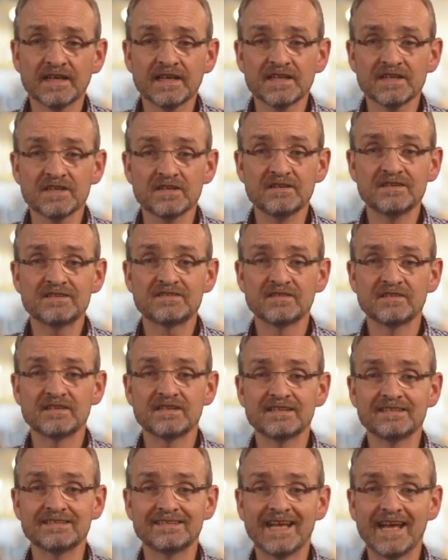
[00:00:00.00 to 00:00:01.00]
You need to
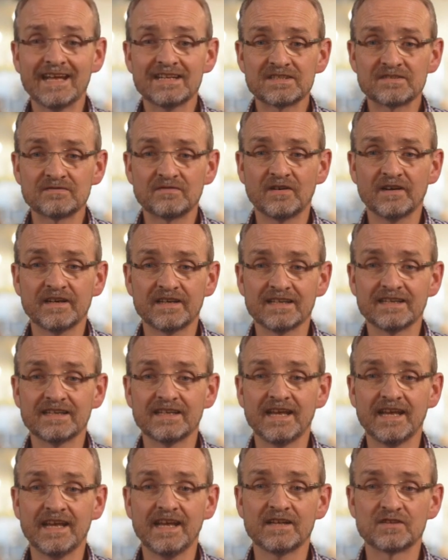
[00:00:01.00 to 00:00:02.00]
identify and
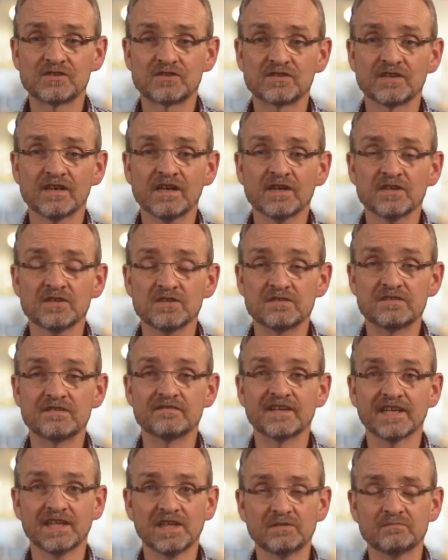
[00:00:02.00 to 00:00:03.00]
engage your
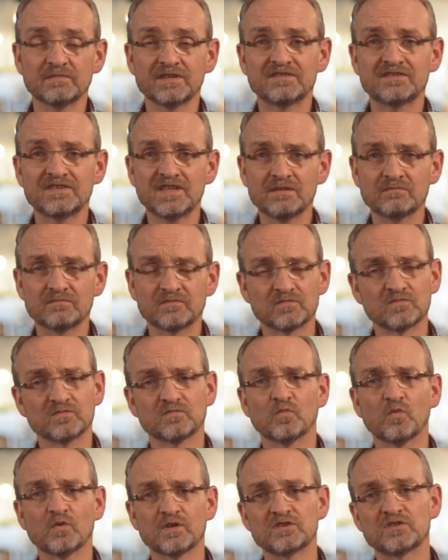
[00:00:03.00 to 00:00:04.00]
development team.
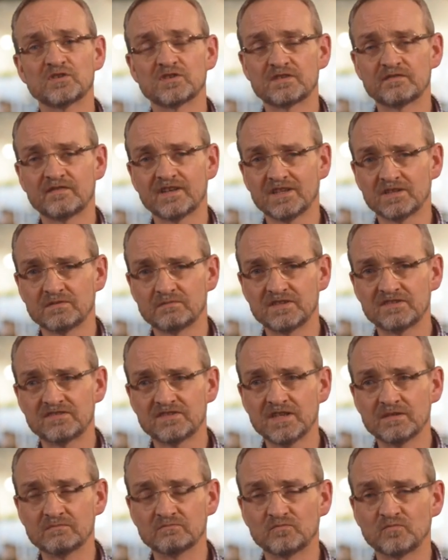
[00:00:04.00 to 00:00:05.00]
What is your development
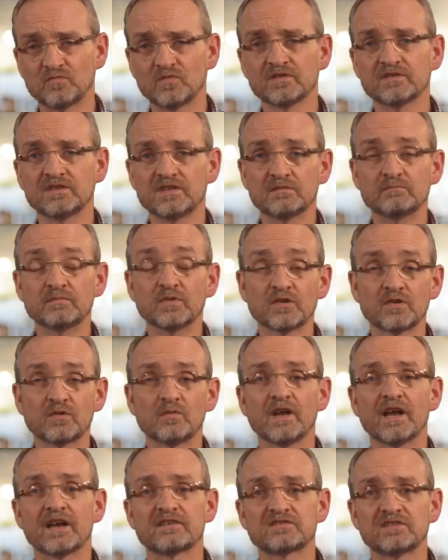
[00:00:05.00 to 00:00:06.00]
team? Well, in the book
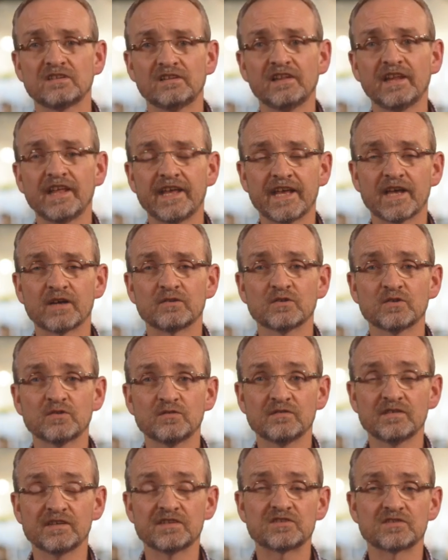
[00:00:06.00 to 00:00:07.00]
we actually lay out who
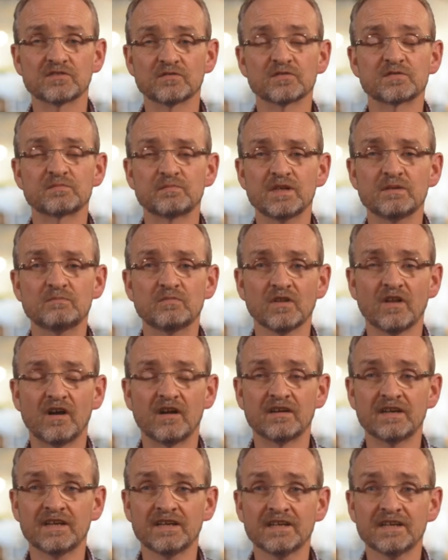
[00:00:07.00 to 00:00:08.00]
each of those people
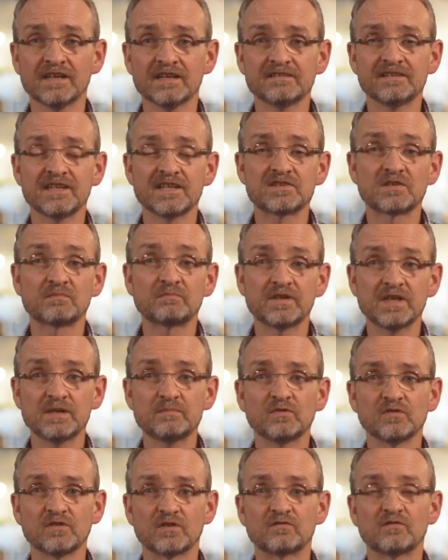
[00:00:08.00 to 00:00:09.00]
are. These are
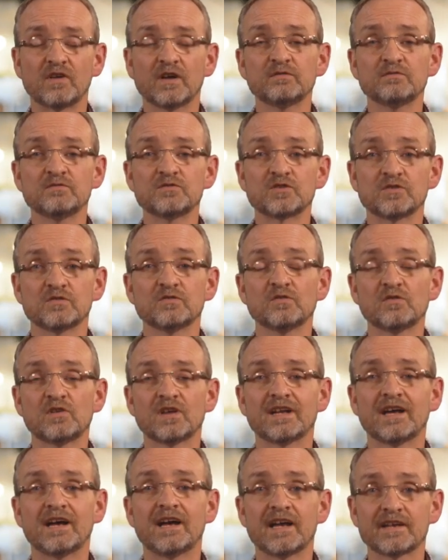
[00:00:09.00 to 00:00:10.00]
people around you who
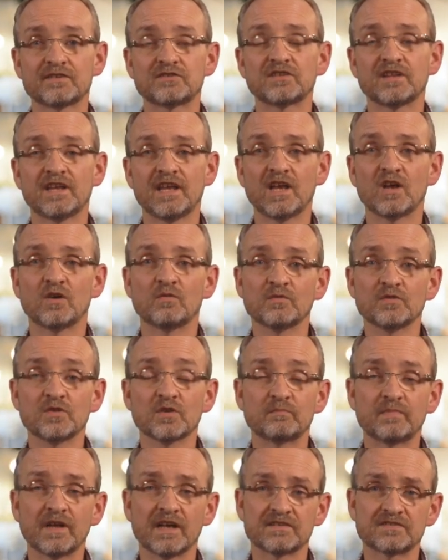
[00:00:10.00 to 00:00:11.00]
can actually help with
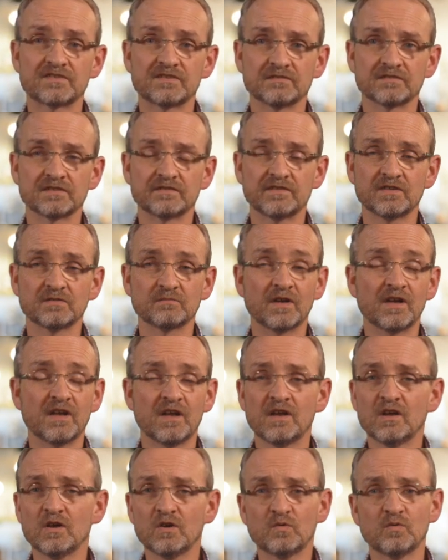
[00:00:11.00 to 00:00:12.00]
your personal development,
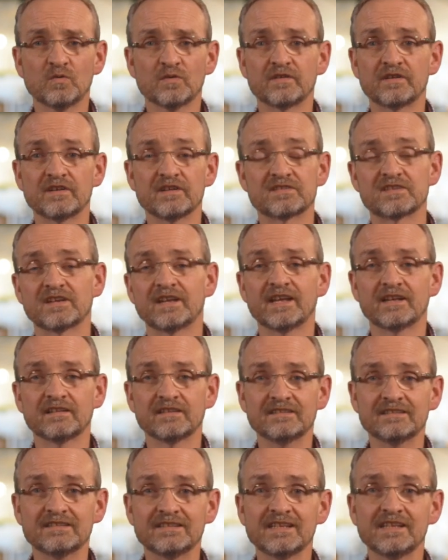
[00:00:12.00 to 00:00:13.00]
whether it is an
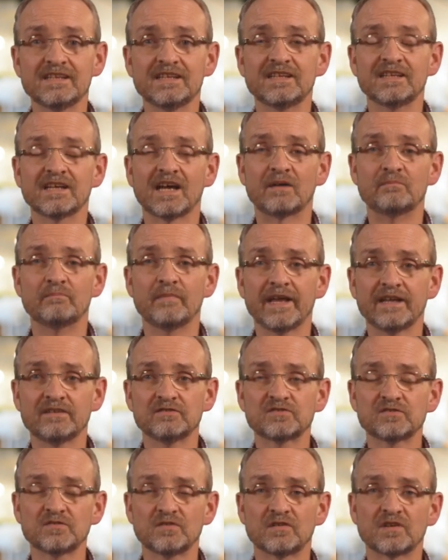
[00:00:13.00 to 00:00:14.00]
L&D, a
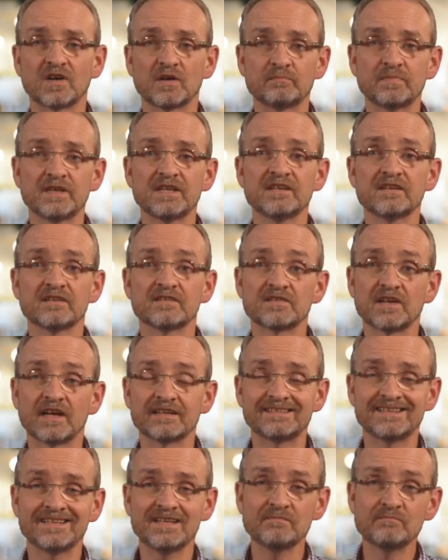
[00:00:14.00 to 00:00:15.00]
mentor, a peer, a
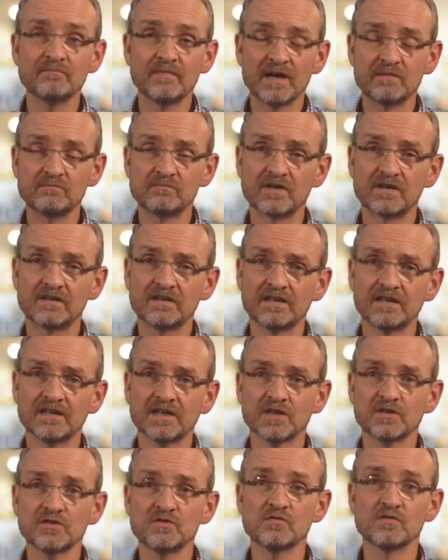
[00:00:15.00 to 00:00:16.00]
team member,
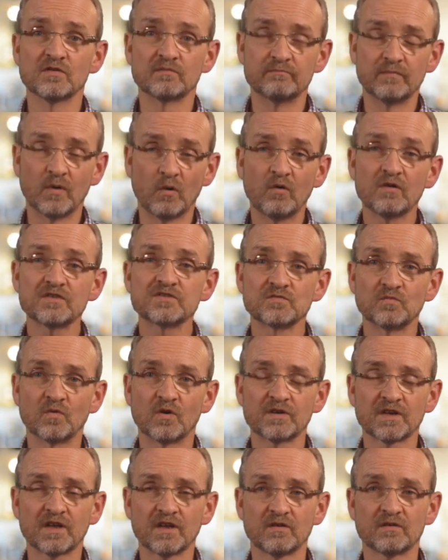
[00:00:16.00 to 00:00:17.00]
your boss
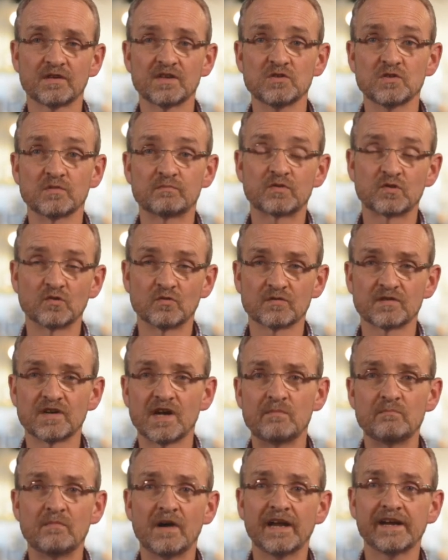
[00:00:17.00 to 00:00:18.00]
working on it, your
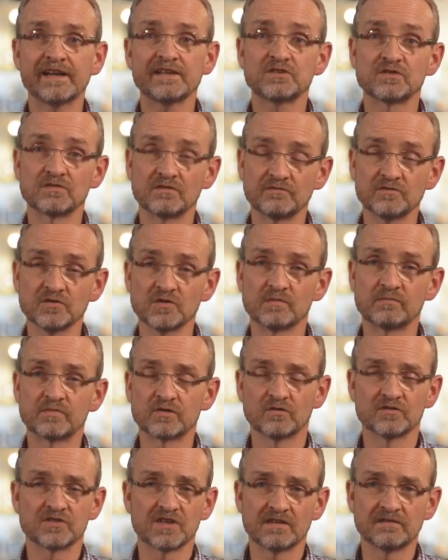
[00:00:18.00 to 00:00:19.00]
program manager if you're a
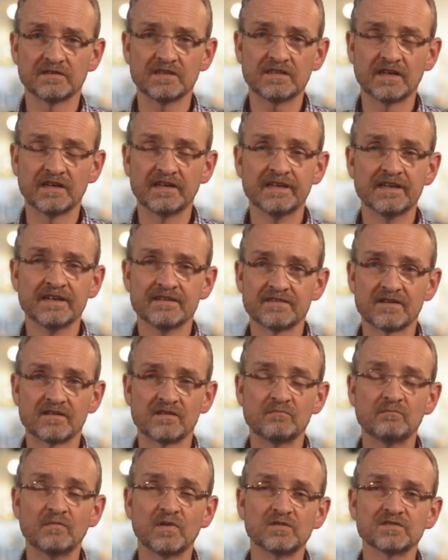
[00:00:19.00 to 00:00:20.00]
project leader. There
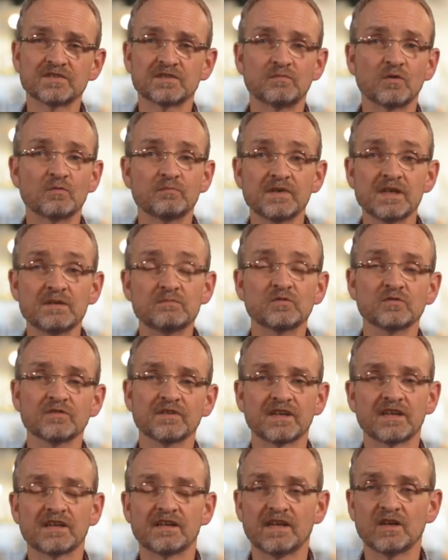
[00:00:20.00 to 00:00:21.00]
are multiple people
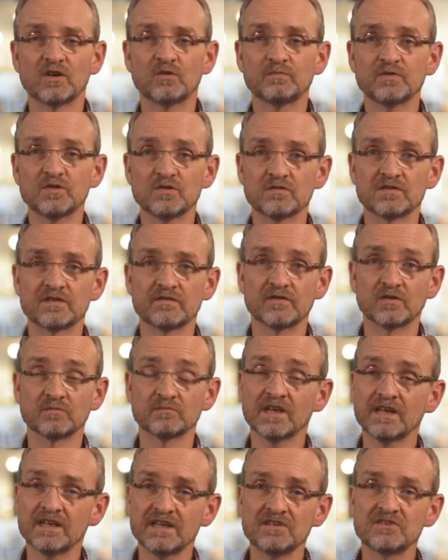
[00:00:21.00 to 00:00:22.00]
that can help in your
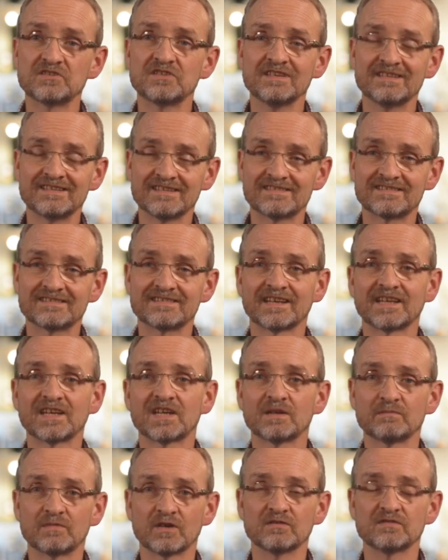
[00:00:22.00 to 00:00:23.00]
development. You just need to
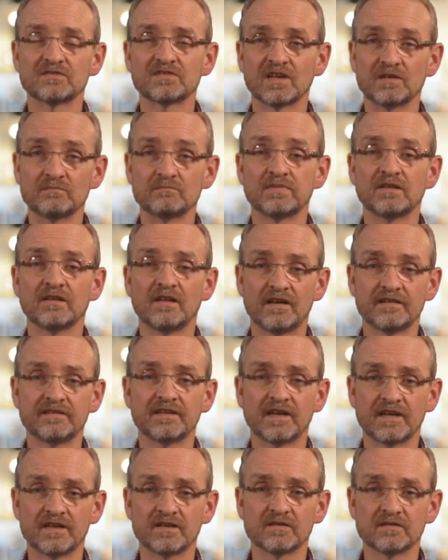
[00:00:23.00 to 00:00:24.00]
think about it and plan
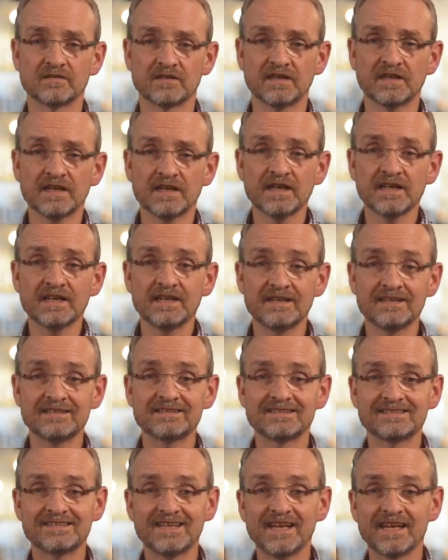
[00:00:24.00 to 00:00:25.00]
that out. You need
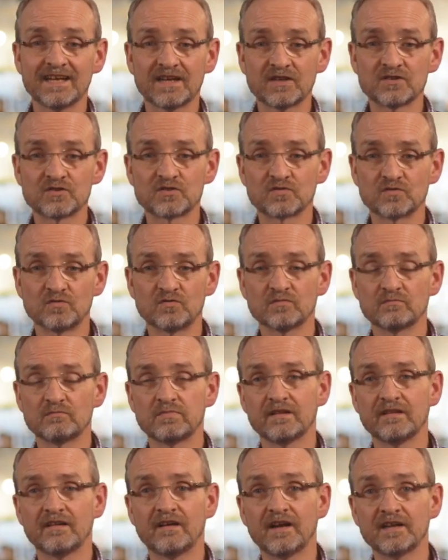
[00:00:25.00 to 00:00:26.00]
to take control and
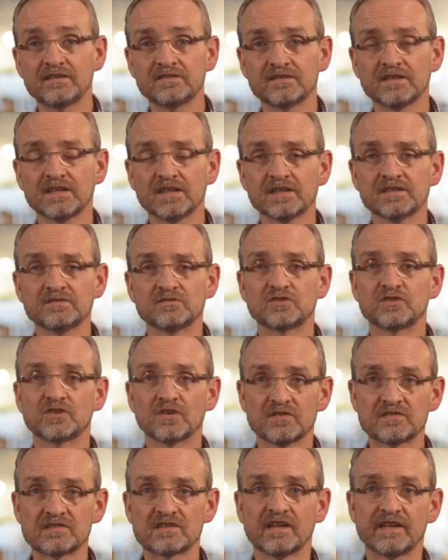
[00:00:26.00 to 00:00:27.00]
plan,
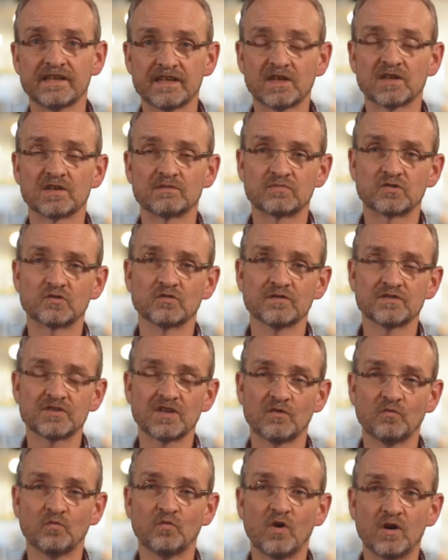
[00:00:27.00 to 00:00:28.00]
just like in a
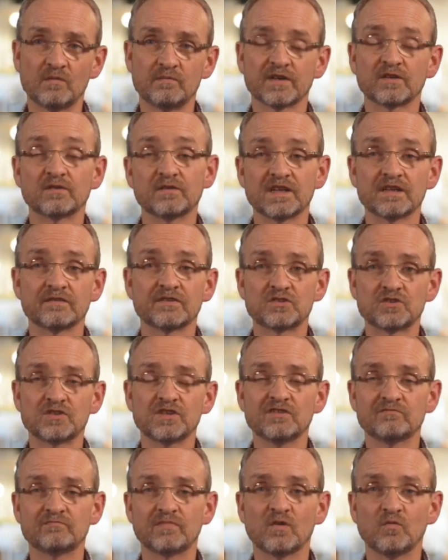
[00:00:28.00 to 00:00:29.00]
project. What am I going to have
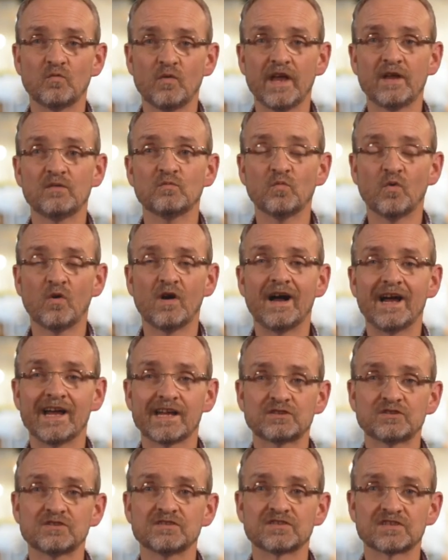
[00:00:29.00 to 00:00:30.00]
achieved by when? What
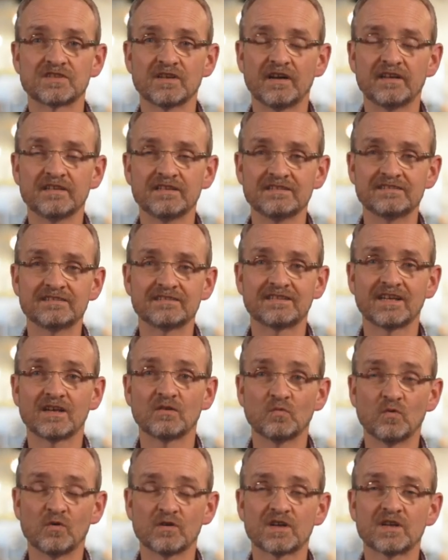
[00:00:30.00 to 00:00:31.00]
actions do I need to take?
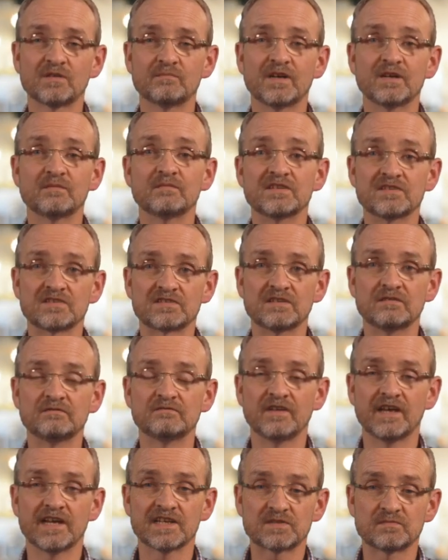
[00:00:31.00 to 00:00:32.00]
What commitments and
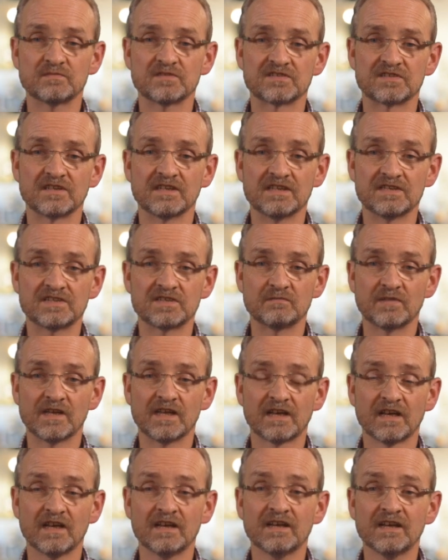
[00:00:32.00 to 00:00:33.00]
investments do I need to
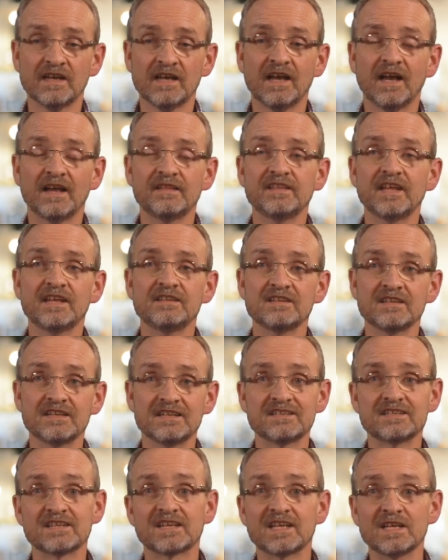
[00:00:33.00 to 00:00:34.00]
make? And then you
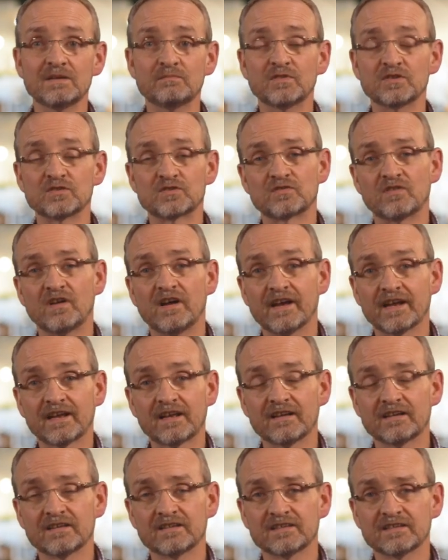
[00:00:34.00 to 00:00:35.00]
need to keep in
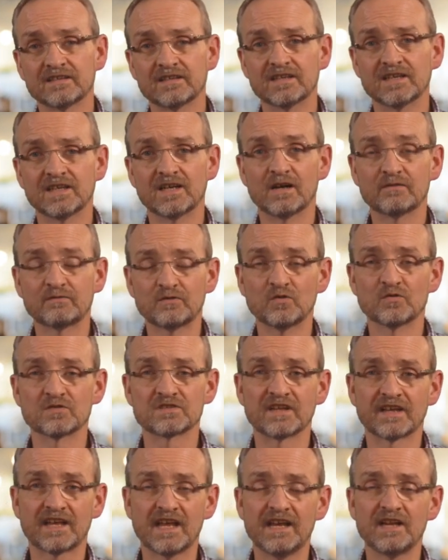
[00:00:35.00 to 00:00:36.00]
track, of course,
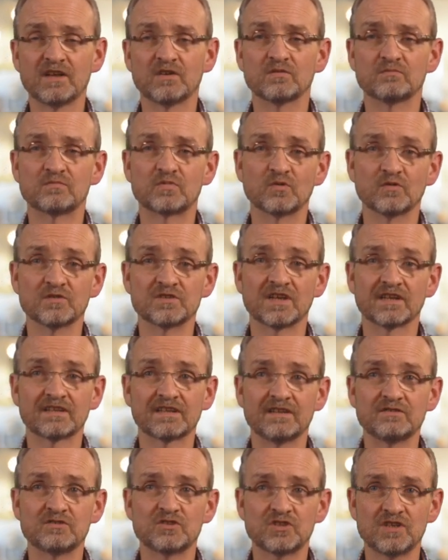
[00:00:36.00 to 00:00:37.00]
like any good
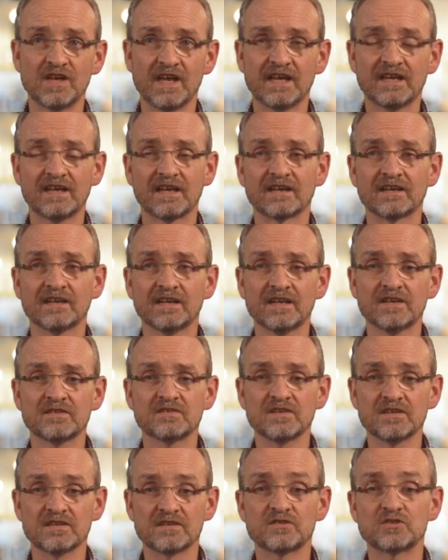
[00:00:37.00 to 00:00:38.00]
project, and checking
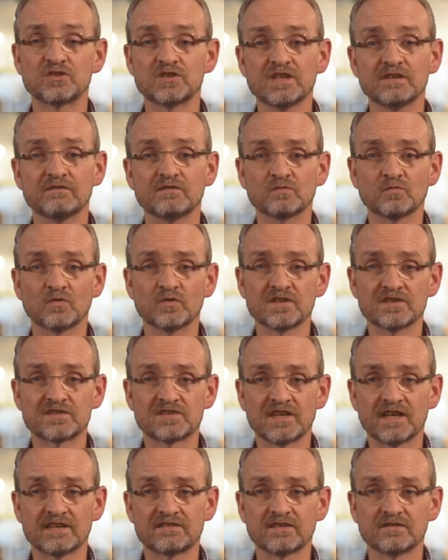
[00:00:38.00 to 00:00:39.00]
that you're achieving what you
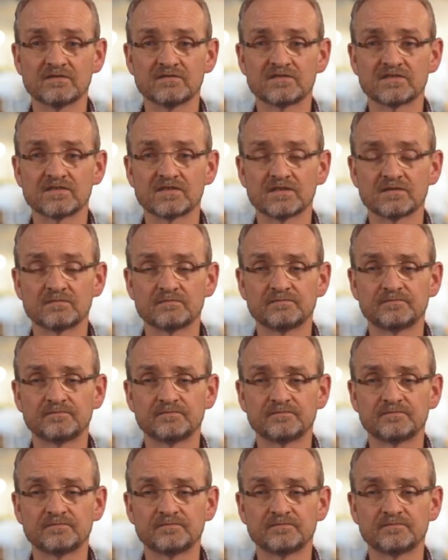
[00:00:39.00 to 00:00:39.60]
set out to do.